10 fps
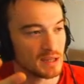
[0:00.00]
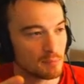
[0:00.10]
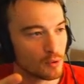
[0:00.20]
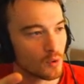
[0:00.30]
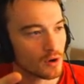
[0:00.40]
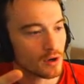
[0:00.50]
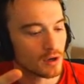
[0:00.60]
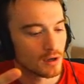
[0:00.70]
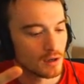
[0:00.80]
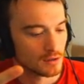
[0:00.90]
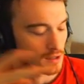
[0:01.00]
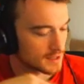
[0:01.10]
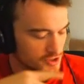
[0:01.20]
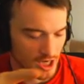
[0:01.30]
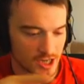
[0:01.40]
port, like
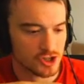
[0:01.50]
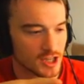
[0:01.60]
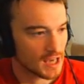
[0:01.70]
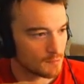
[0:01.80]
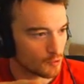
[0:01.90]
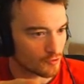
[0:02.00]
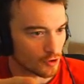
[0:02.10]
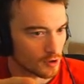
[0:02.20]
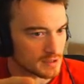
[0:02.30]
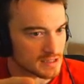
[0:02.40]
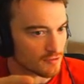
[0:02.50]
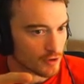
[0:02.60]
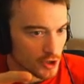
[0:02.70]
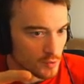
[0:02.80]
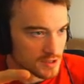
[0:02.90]
change the cable from a different
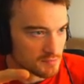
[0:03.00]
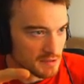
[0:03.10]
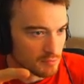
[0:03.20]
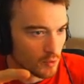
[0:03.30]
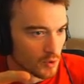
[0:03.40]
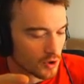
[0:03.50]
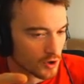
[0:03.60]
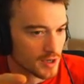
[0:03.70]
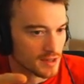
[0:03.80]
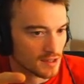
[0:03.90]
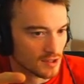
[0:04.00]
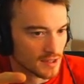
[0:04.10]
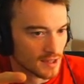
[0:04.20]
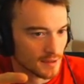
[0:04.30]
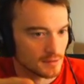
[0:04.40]
USB port or anything like
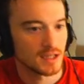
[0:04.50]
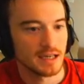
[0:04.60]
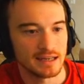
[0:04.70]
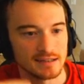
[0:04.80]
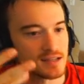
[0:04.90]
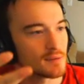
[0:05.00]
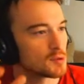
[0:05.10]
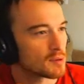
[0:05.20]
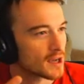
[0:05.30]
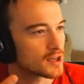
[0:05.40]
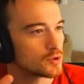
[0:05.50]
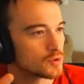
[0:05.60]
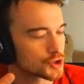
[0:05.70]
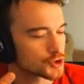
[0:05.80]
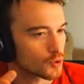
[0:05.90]
that, anytime you buy a new
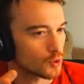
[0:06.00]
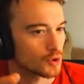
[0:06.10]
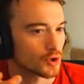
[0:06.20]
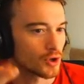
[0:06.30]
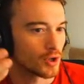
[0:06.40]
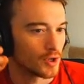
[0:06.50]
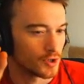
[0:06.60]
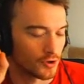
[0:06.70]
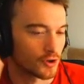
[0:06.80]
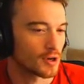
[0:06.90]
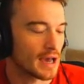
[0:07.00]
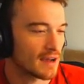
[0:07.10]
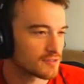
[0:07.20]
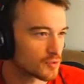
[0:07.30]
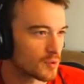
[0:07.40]
controller, you're gonna have
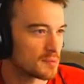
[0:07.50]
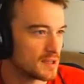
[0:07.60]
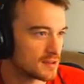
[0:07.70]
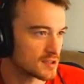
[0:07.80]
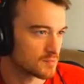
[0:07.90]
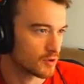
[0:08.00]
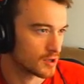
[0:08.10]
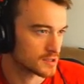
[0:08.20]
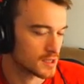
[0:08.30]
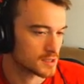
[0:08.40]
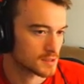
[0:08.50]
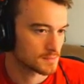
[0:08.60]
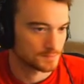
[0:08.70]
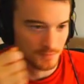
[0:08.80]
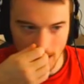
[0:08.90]
to repeat this process,
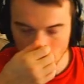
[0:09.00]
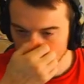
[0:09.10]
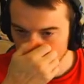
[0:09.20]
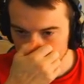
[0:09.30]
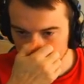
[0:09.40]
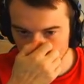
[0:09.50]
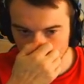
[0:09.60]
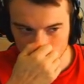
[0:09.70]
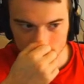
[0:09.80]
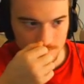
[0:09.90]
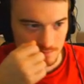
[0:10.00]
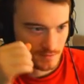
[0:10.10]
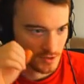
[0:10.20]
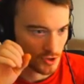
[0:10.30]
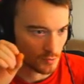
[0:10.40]
okay? So,
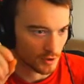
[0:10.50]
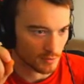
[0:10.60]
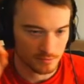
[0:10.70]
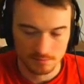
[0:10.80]
it's no problem.